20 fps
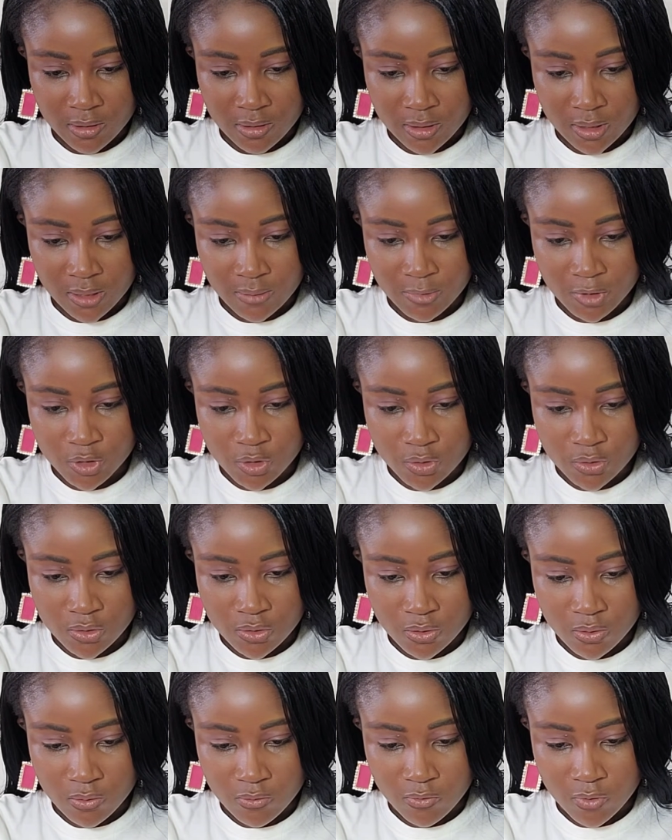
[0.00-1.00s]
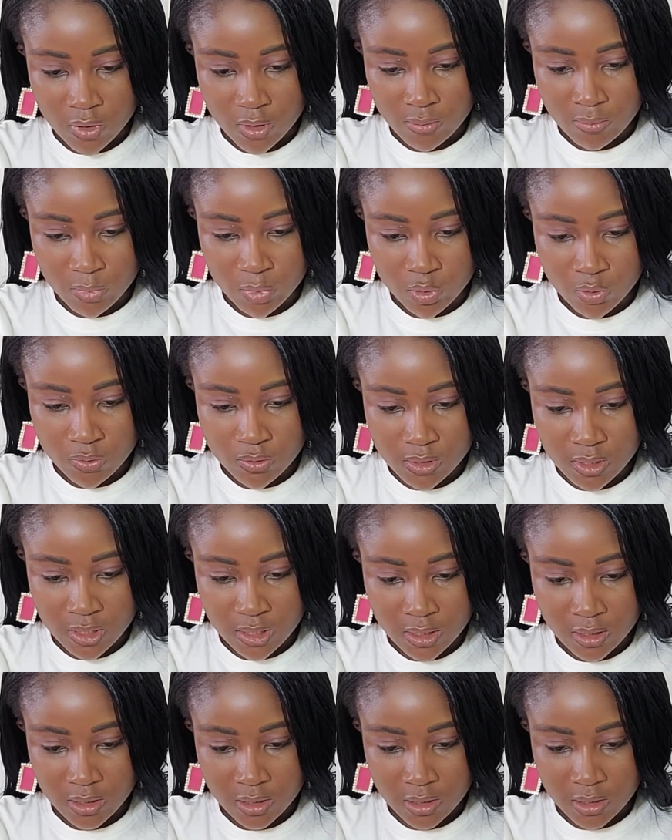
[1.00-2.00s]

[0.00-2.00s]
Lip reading: Let me just look for a music.